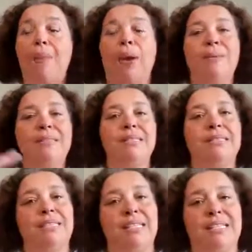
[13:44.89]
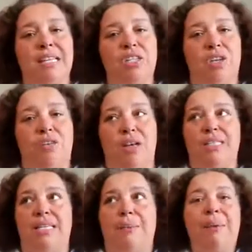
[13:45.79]
But our business is an extension of
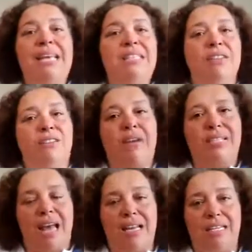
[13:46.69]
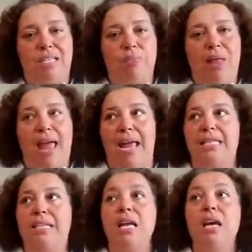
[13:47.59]
us. It's a piece of us on display.
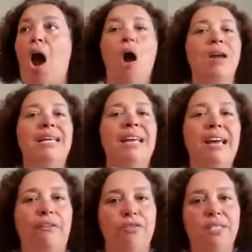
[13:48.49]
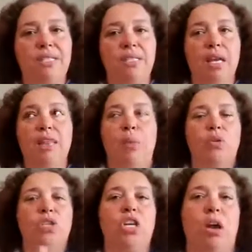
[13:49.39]
It's our gifts that
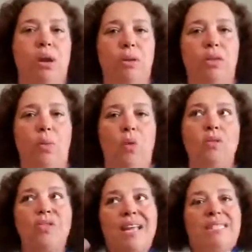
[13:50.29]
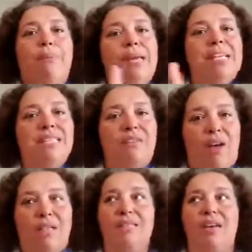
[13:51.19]
we're sharing with the world. So that's a piece of
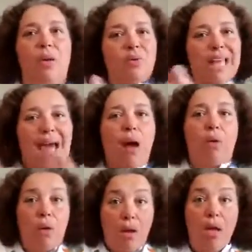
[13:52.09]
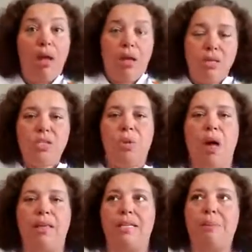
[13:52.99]
us that goes out to
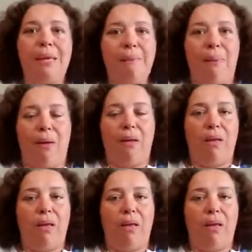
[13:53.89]
all these people.